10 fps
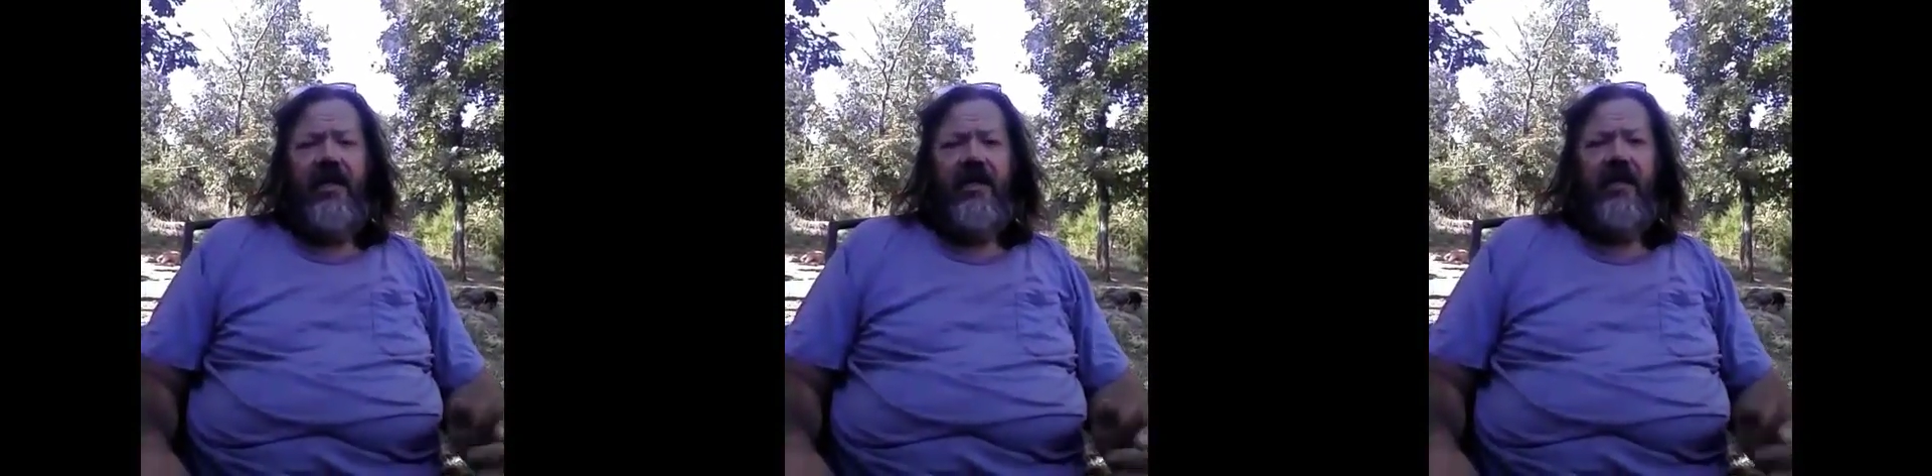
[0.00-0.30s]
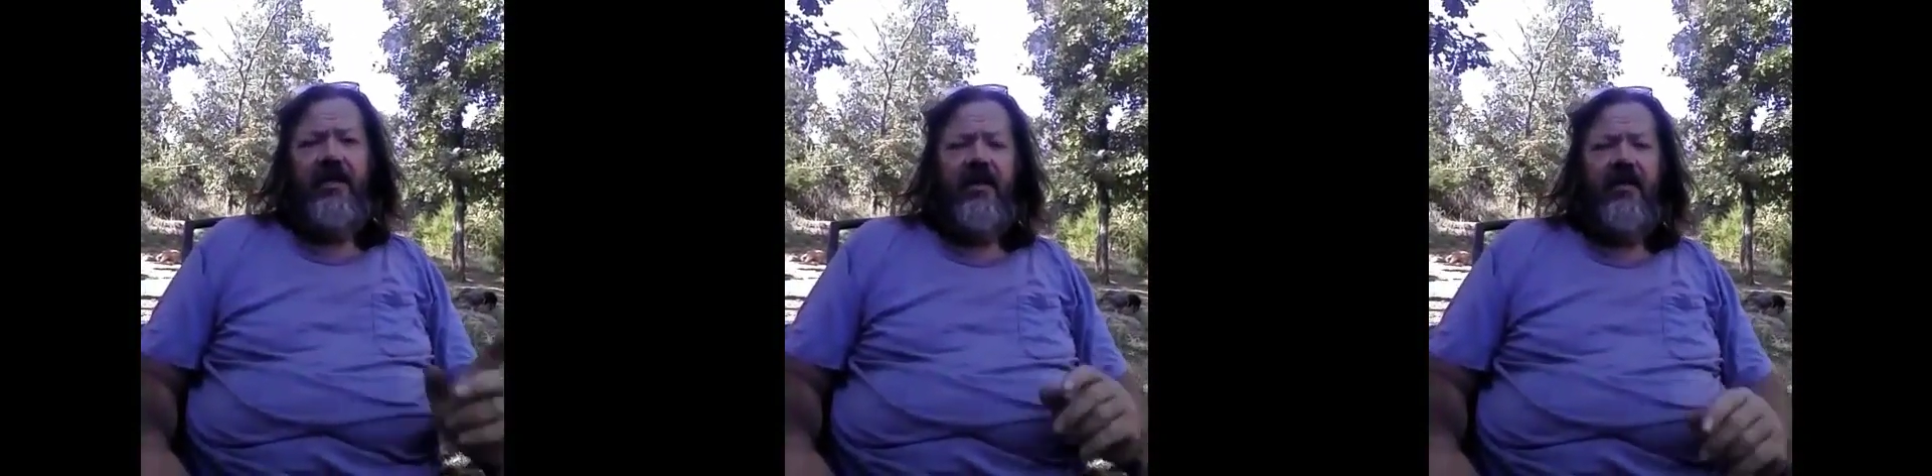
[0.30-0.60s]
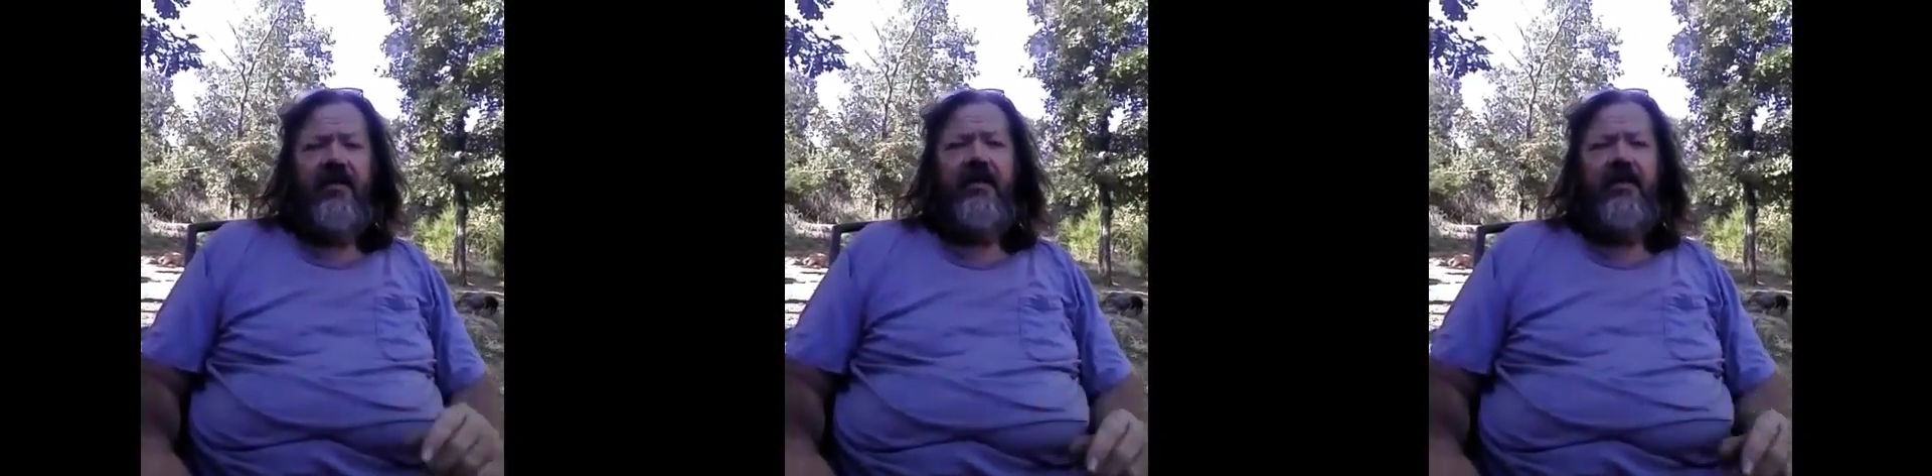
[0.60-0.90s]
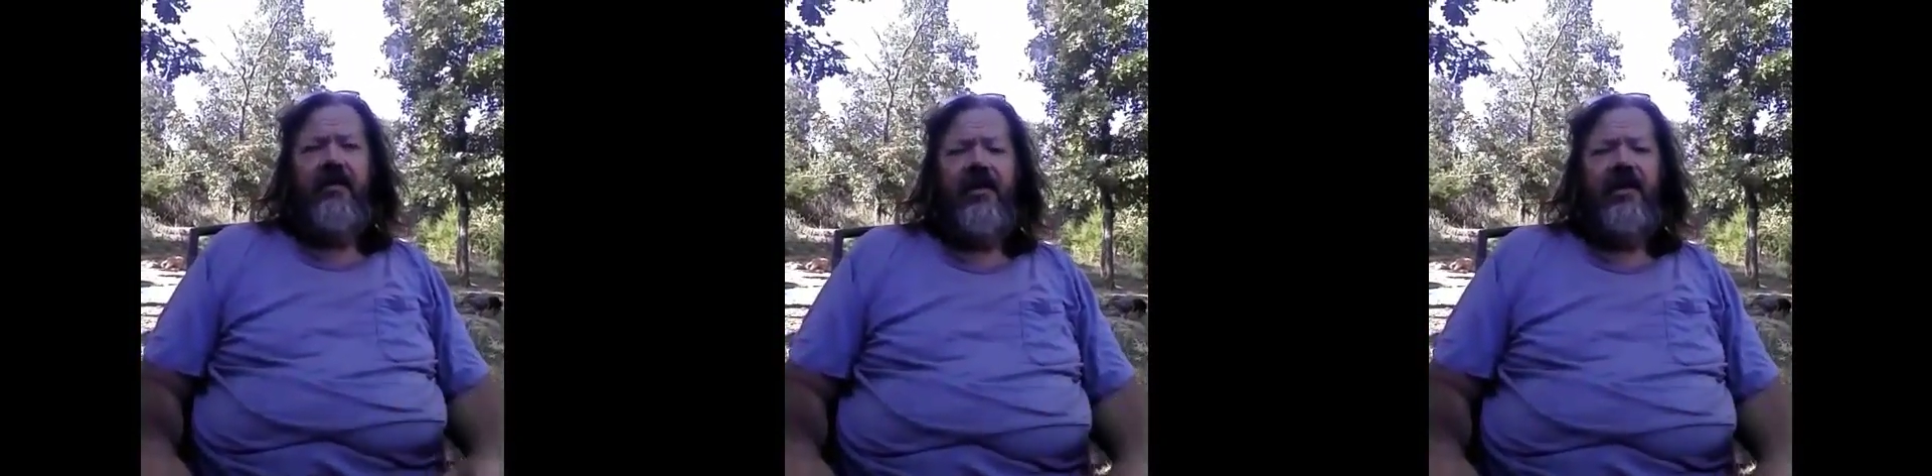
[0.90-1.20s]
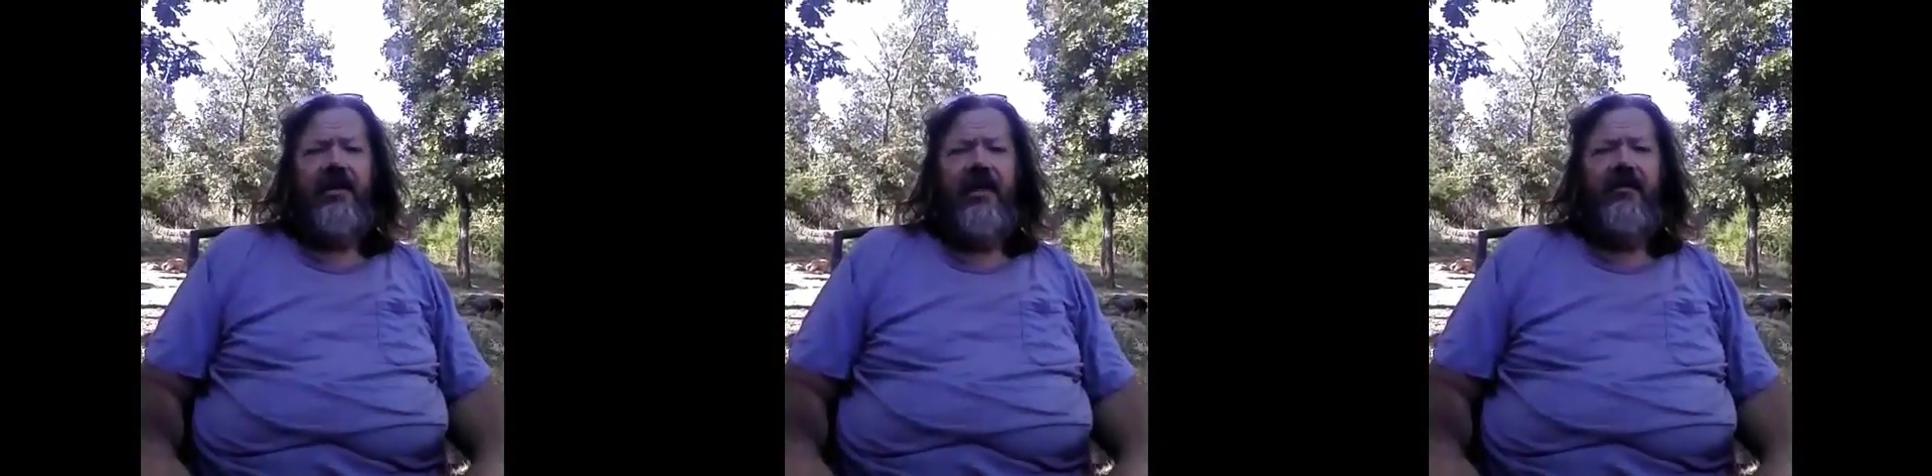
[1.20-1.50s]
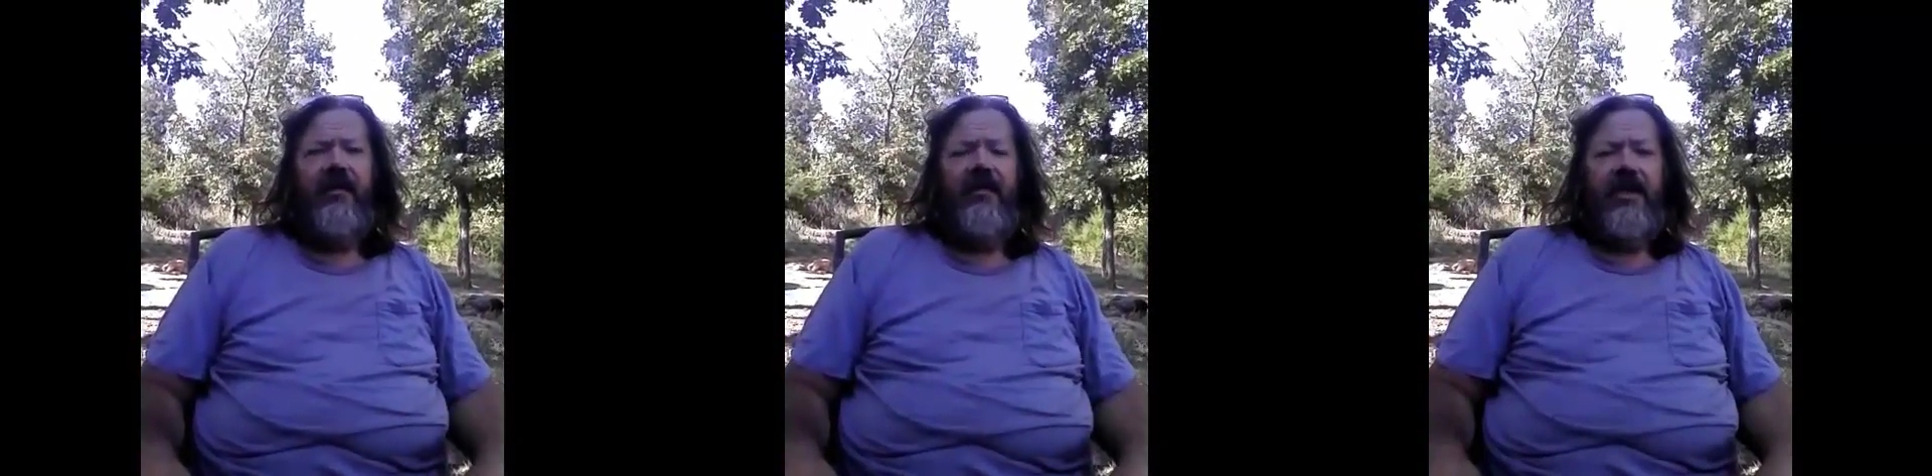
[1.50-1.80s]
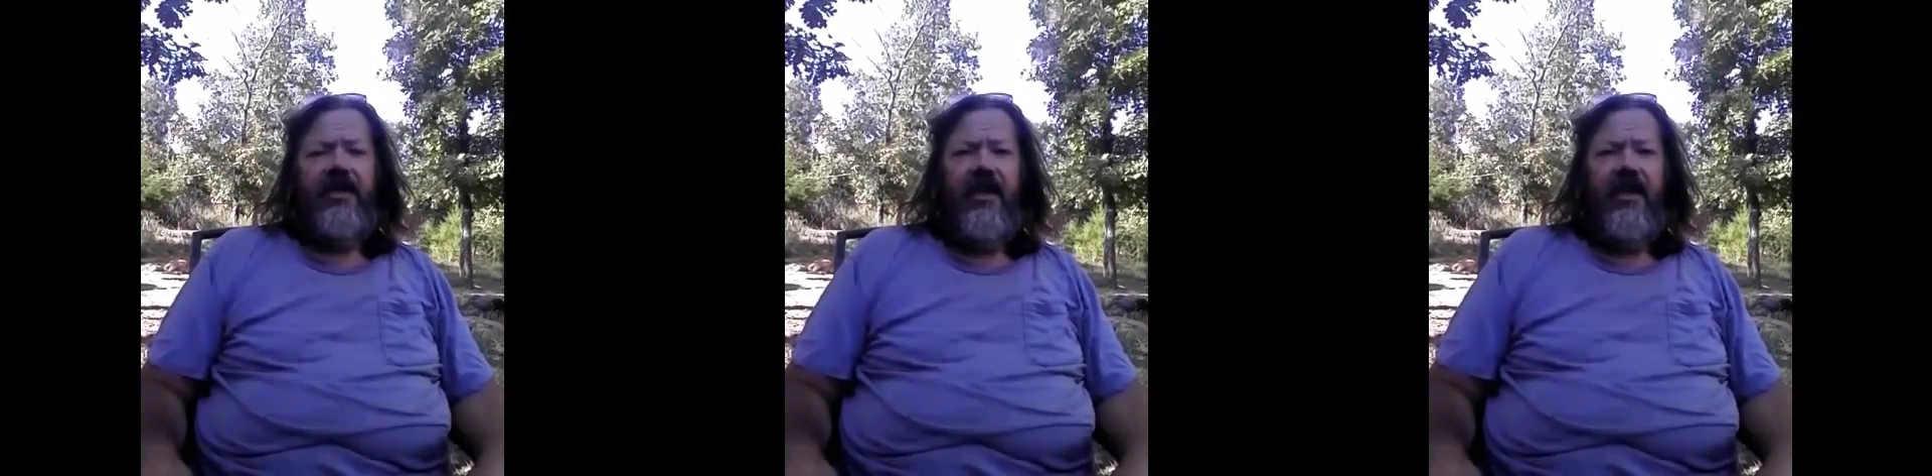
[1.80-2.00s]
and this year was 57.5